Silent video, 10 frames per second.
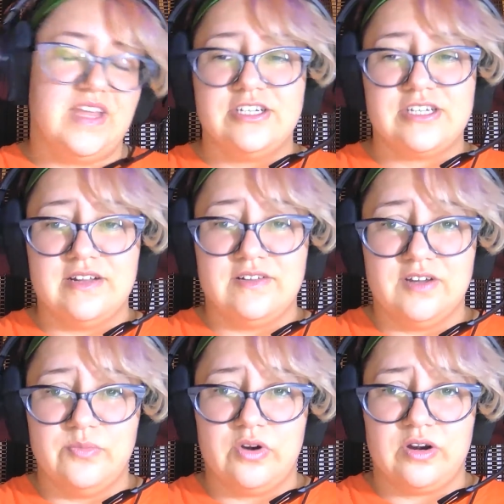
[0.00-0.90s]
get a
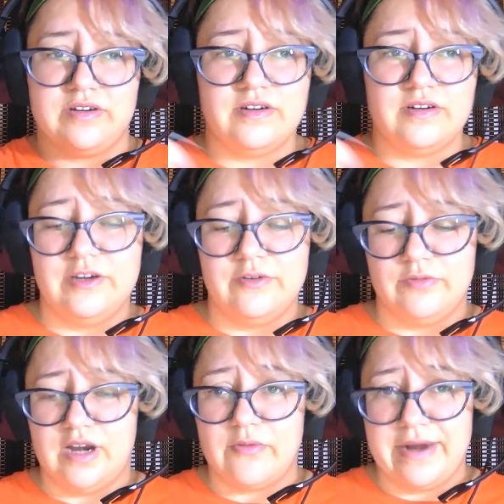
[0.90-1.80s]
little bored
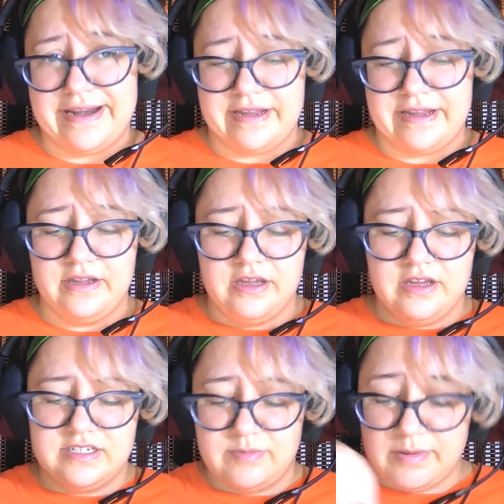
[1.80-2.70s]
when I write it.
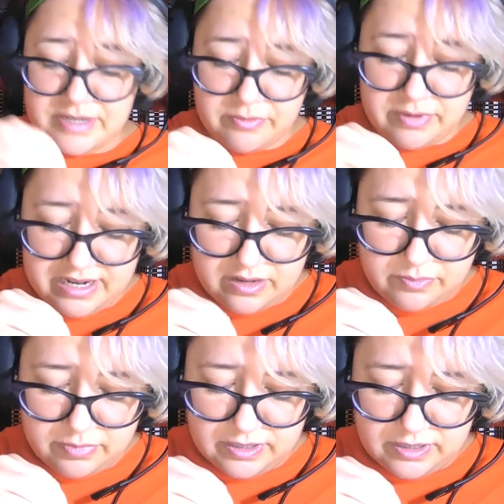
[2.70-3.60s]
Sometimes I read
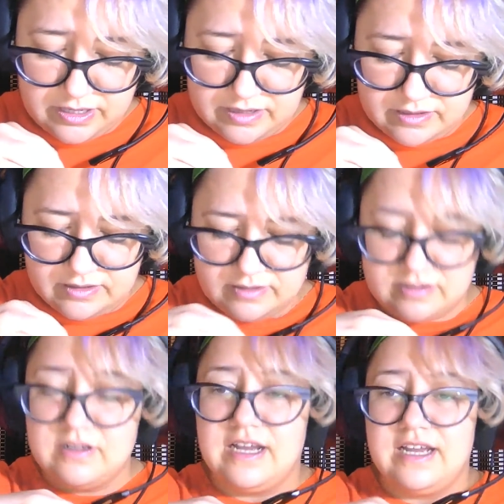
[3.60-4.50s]
it, but
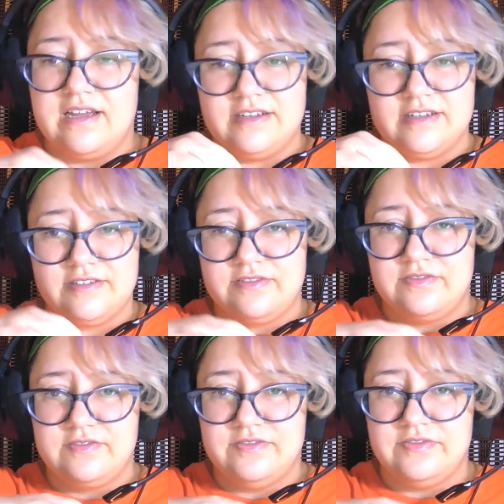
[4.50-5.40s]

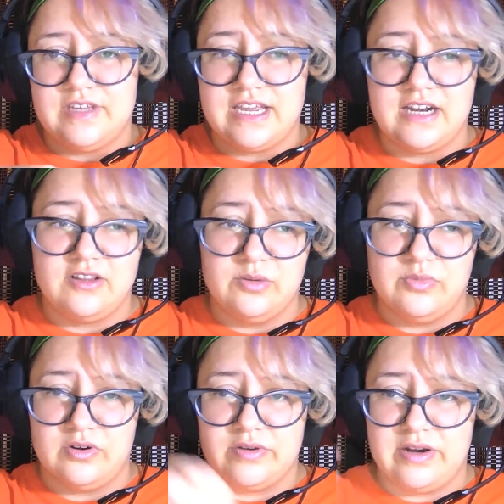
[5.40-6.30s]
I get a little
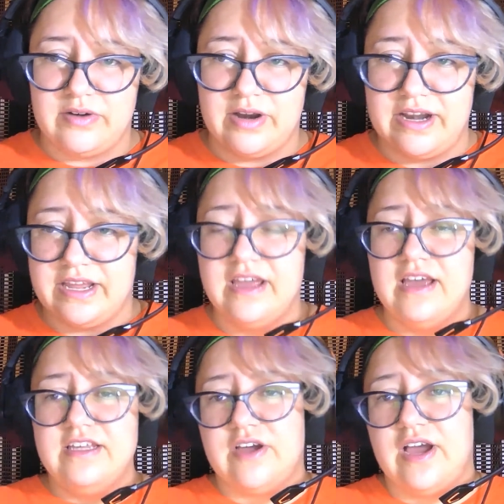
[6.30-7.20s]
bored when I write it.
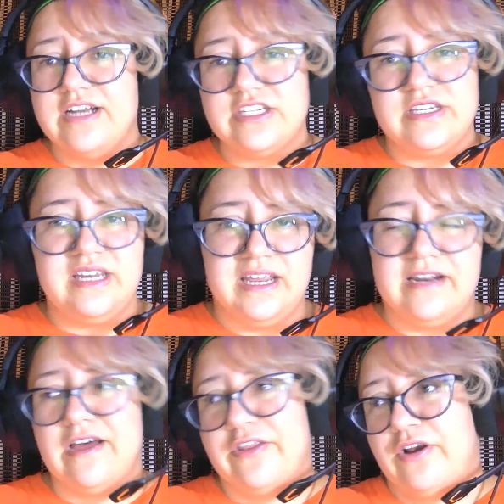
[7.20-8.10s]
So I just need
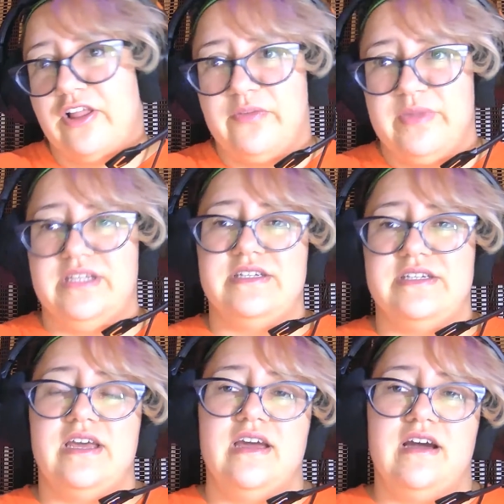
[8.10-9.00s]
other elements.
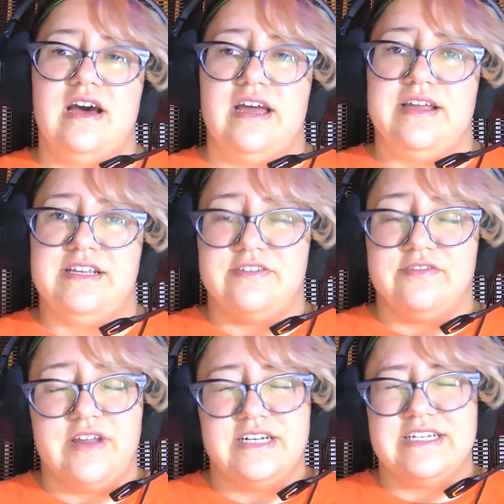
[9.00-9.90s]
It's a
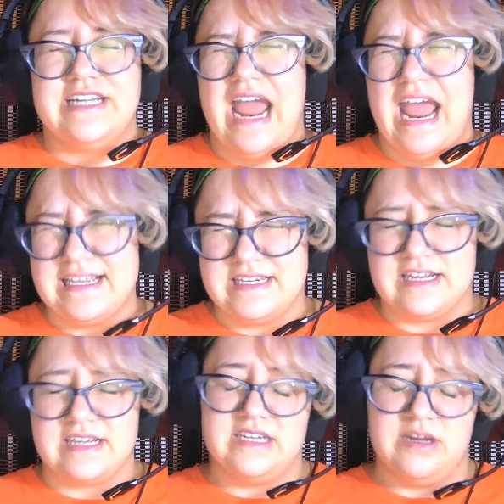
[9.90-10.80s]

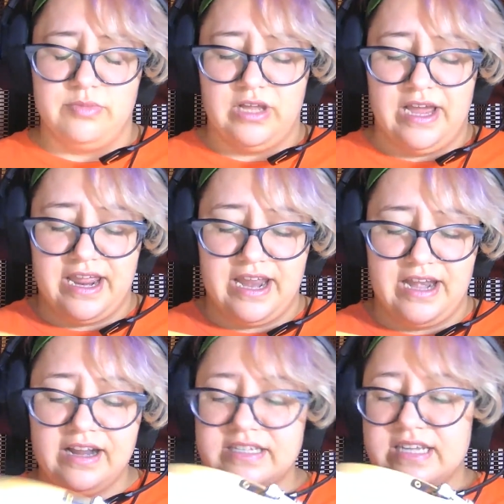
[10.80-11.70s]
fantastic subplot, and
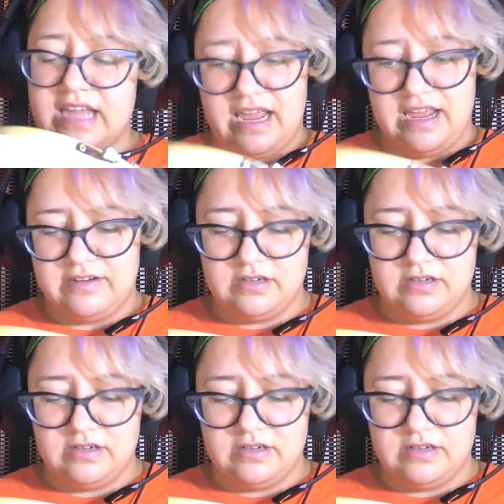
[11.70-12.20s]
it is a